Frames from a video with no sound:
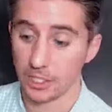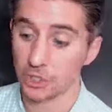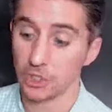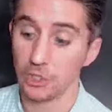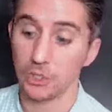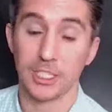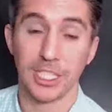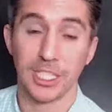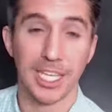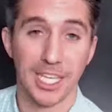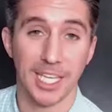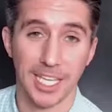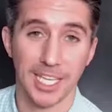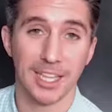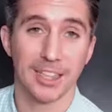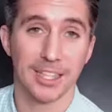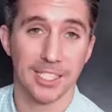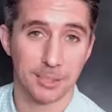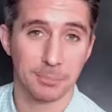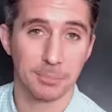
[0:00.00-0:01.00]
as soon as they
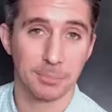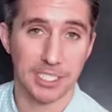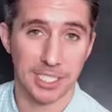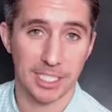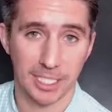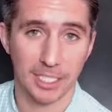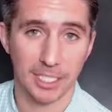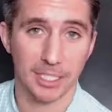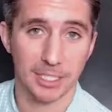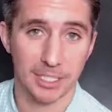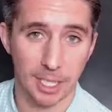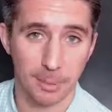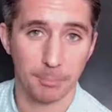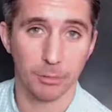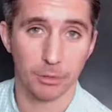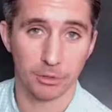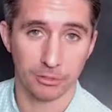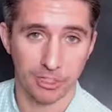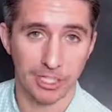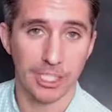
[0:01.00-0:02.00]
hit this particular
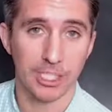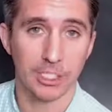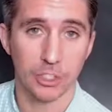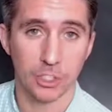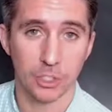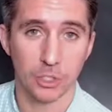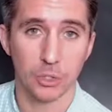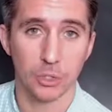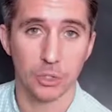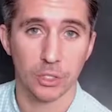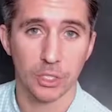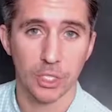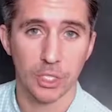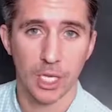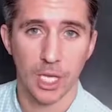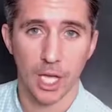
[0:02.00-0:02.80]
number of lead score